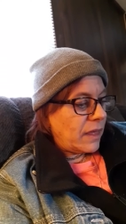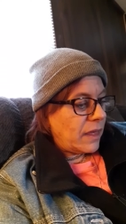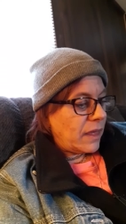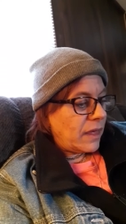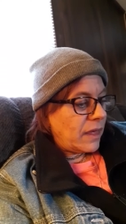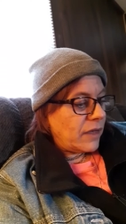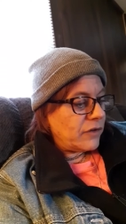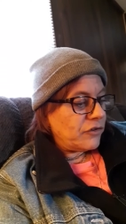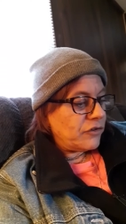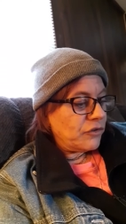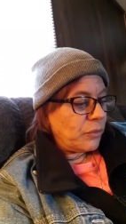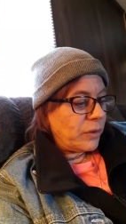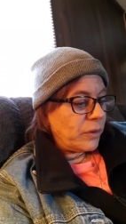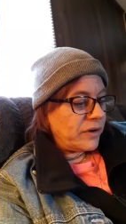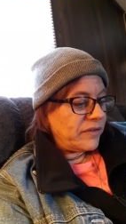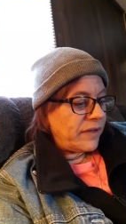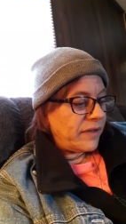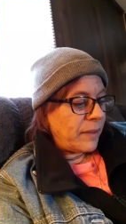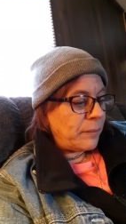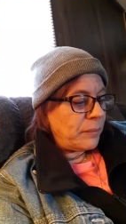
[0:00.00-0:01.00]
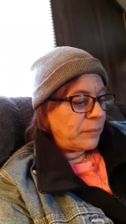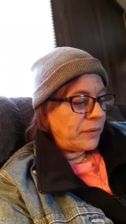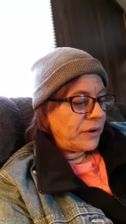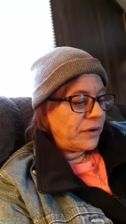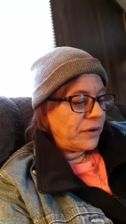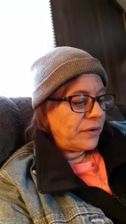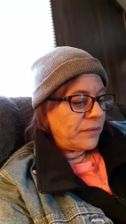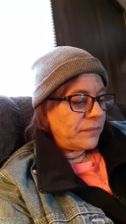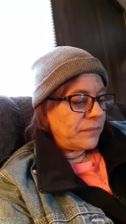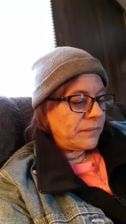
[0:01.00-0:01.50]
short
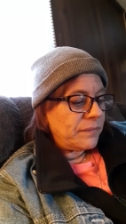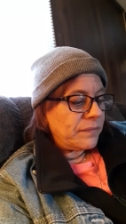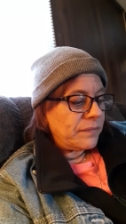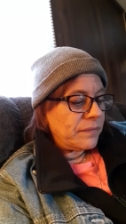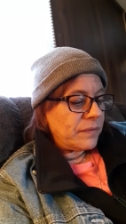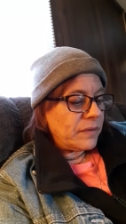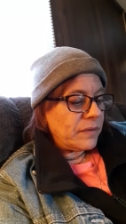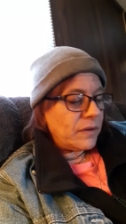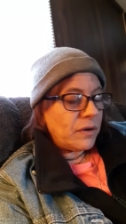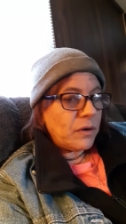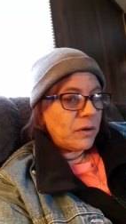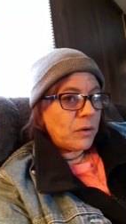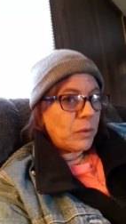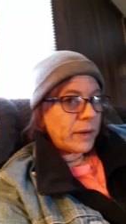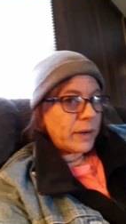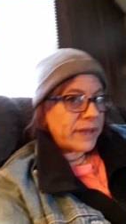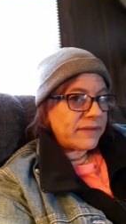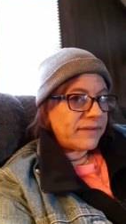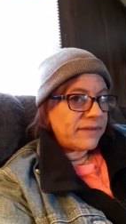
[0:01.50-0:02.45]
temper, quick to